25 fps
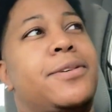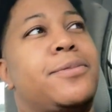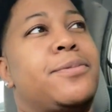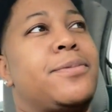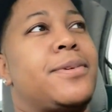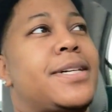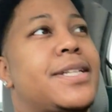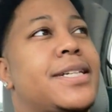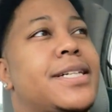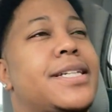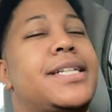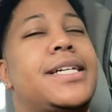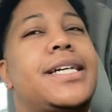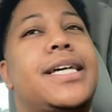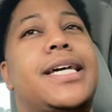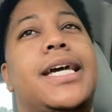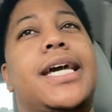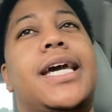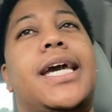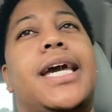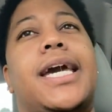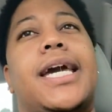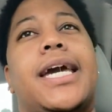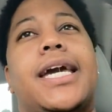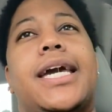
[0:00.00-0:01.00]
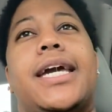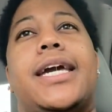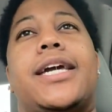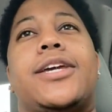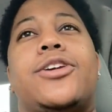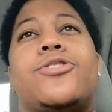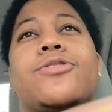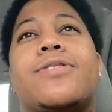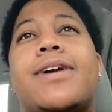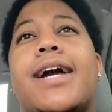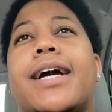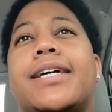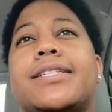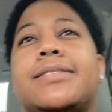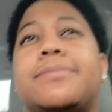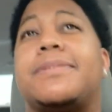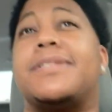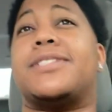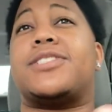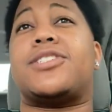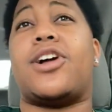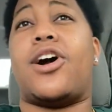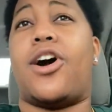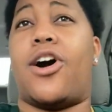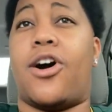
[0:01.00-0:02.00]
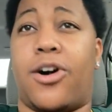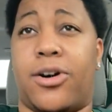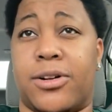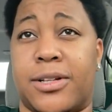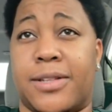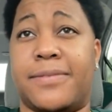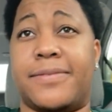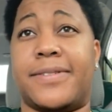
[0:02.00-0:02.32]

running, and you guys missed all of